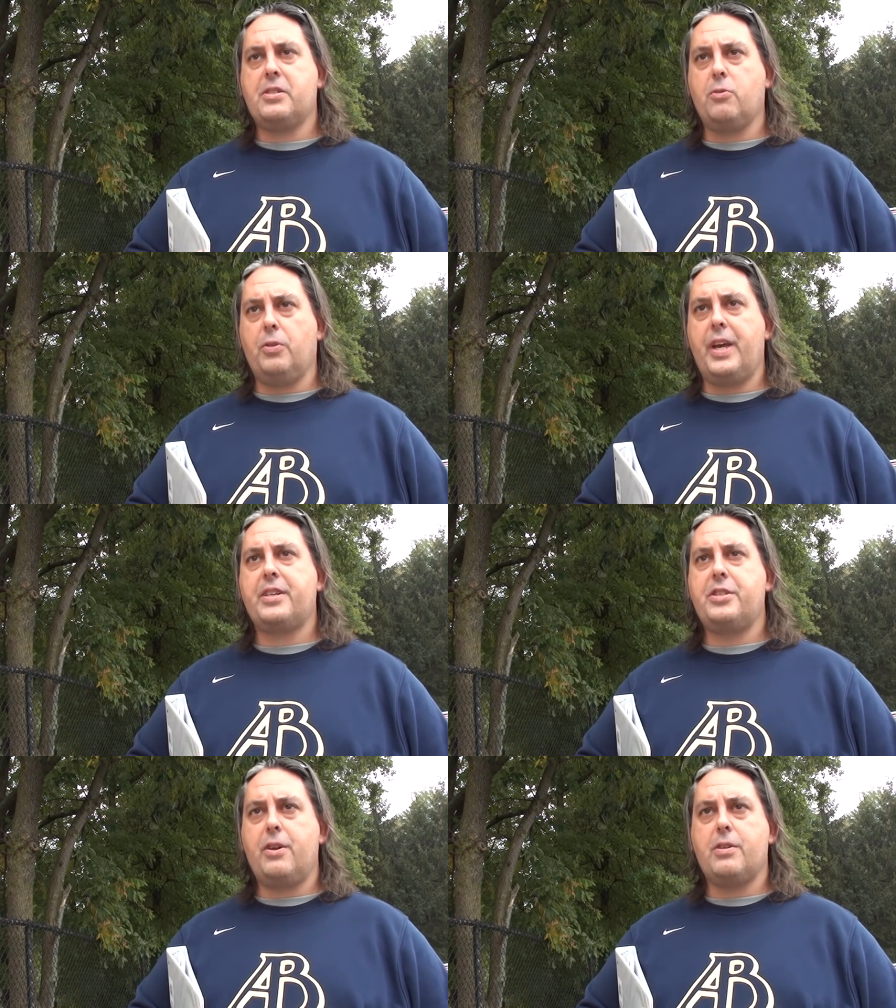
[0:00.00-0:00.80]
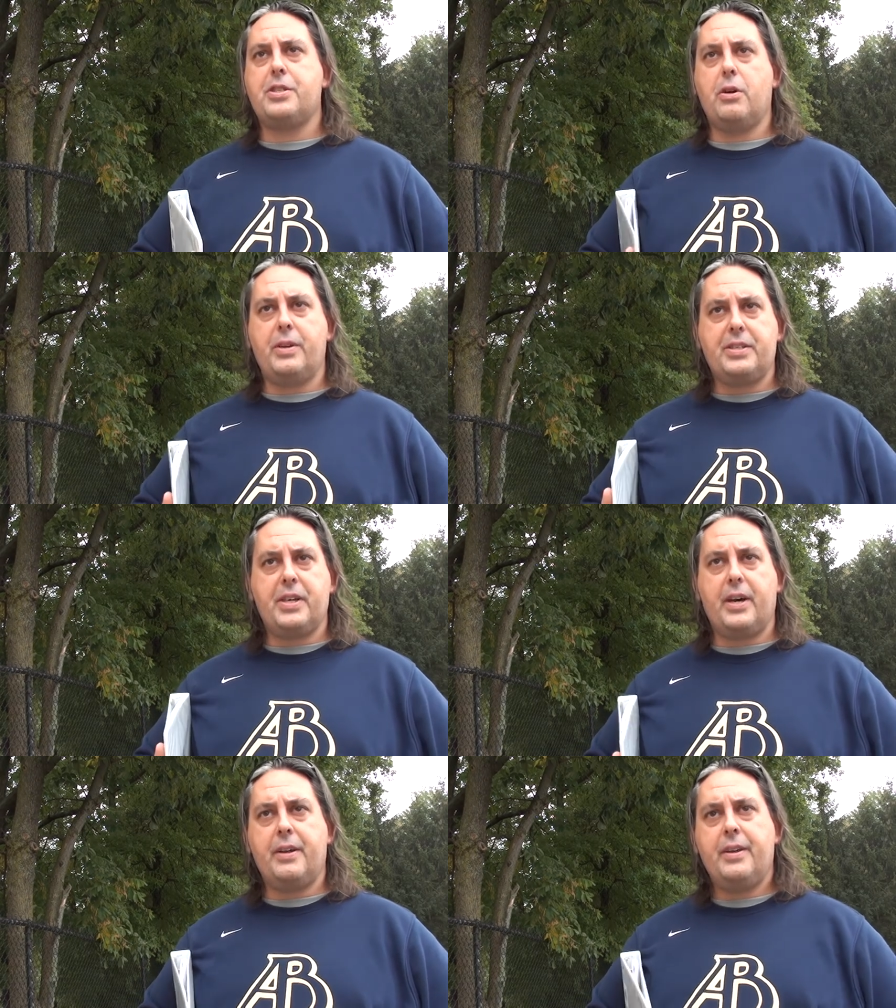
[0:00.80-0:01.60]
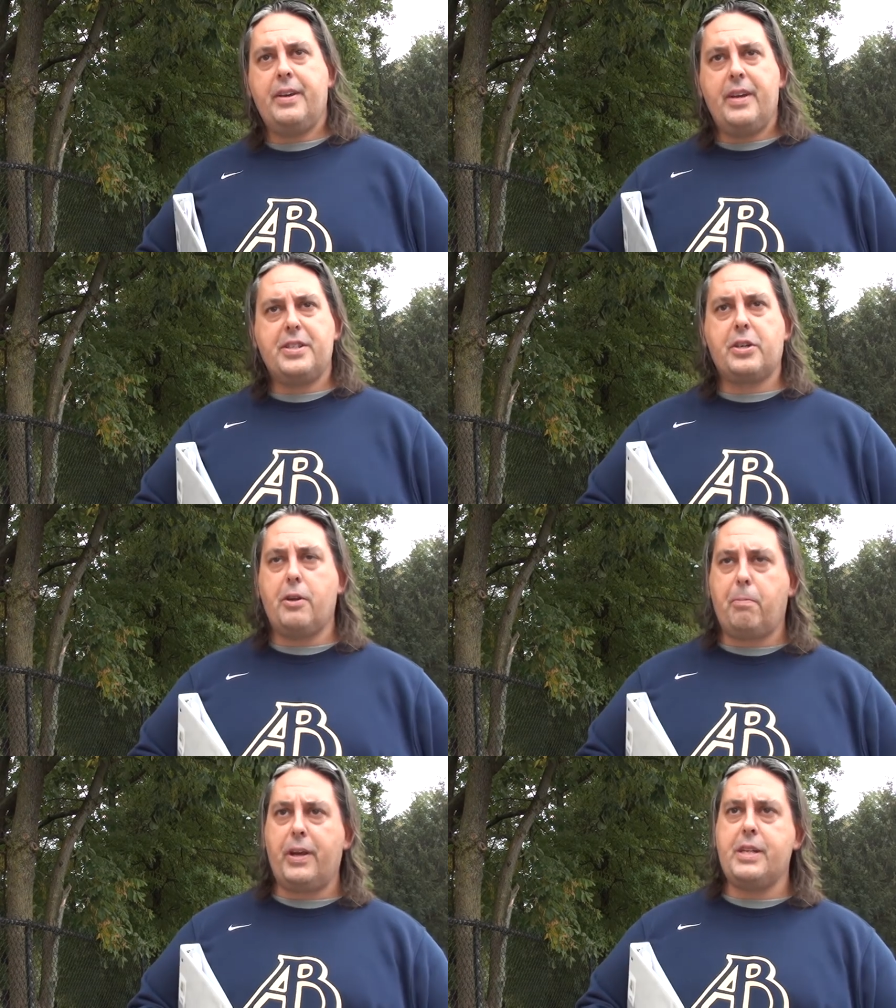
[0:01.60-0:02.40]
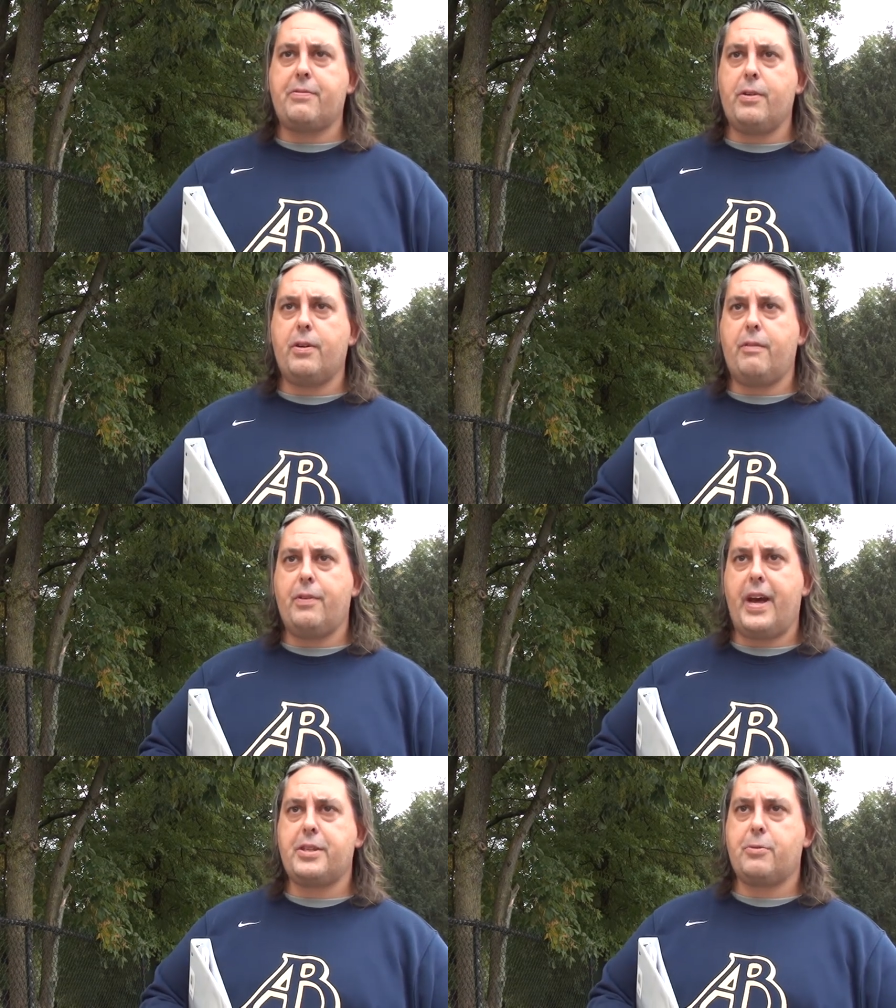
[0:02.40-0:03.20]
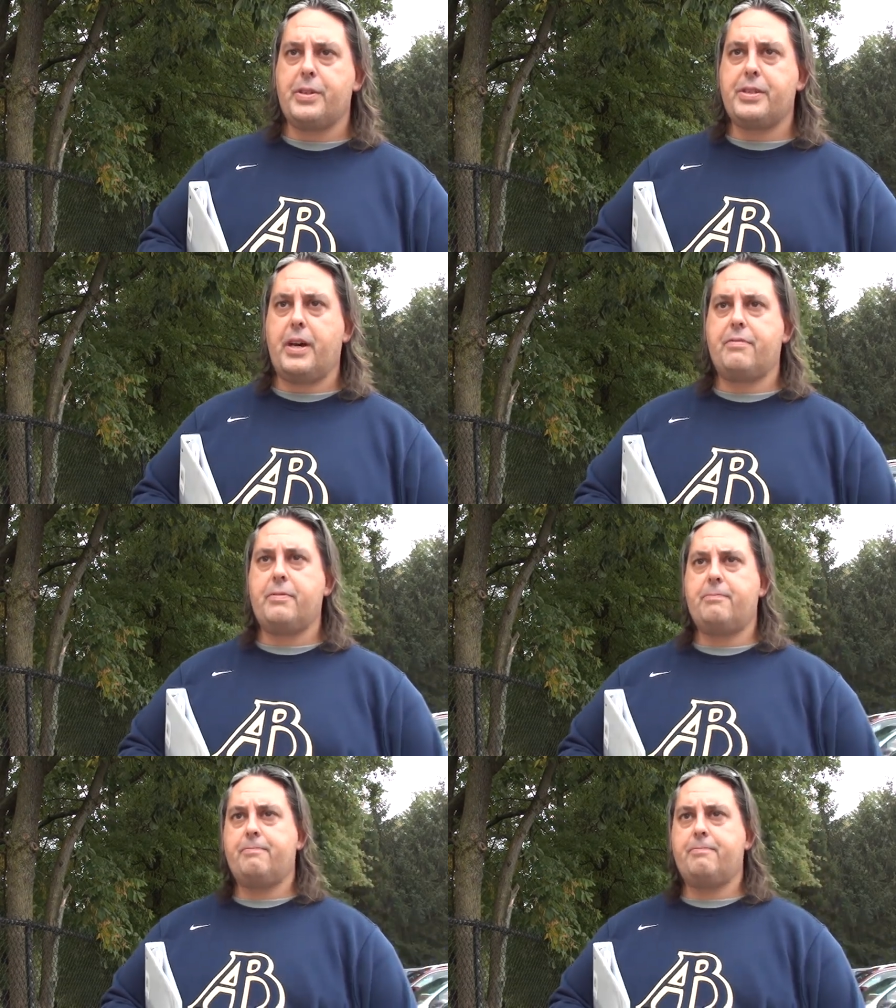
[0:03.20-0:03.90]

school next year. So it's a, uh, it's a good place for, for that sort of stuff.